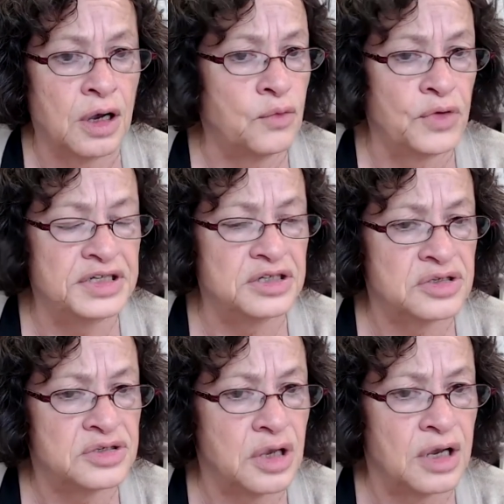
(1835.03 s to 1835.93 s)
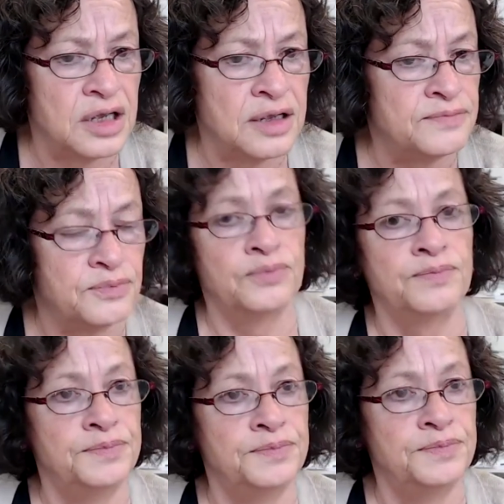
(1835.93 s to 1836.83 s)
We did a study,
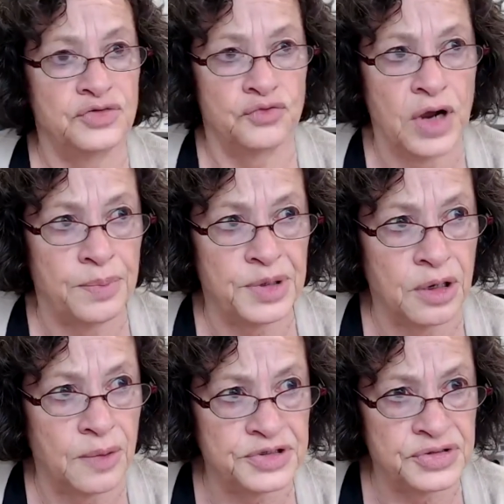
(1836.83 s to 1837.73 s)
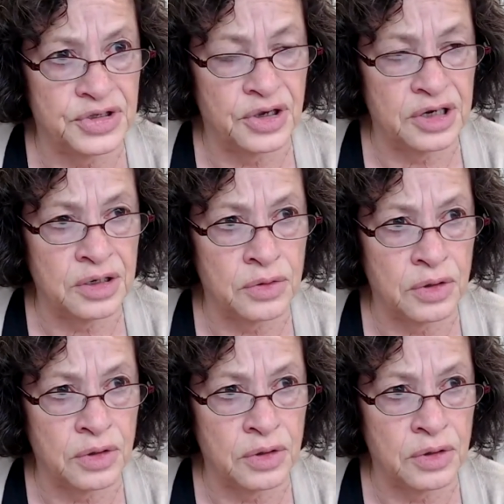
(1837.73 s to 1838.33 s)
just wrapping up a study